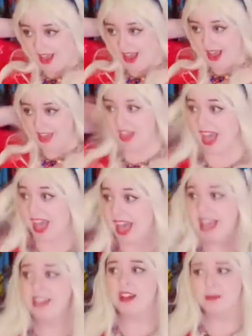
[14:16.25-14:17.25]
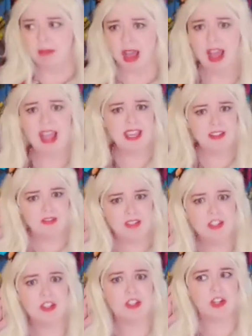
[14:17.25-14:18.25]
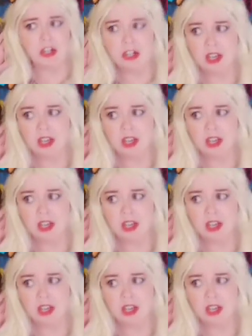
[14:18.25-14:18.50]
I've had my adventure.